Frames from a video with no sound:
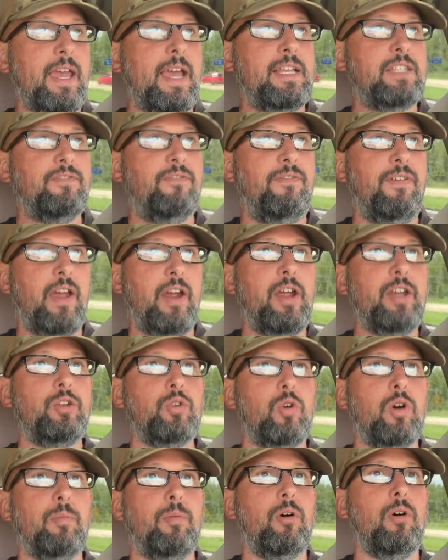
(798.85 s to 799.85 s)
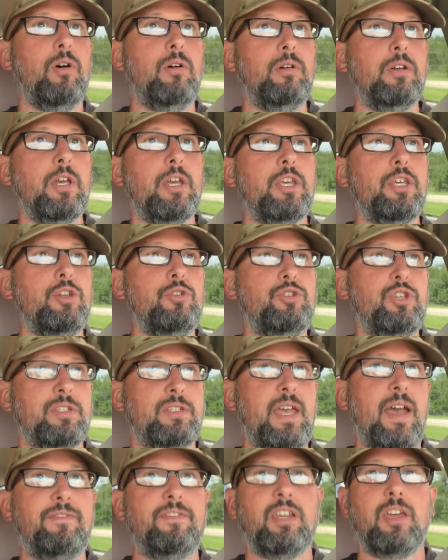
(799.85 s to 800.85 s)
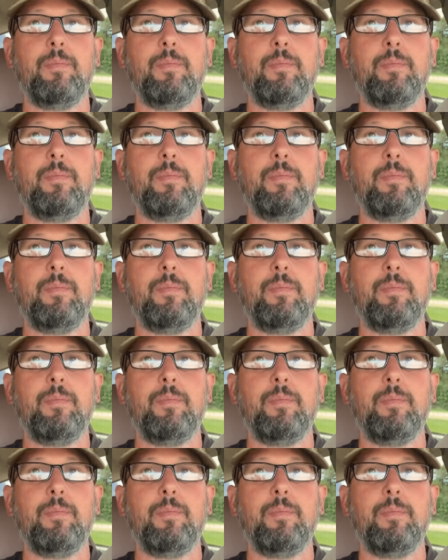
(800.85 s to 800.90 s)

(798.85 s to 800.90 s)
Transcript: It's very doable. You just have to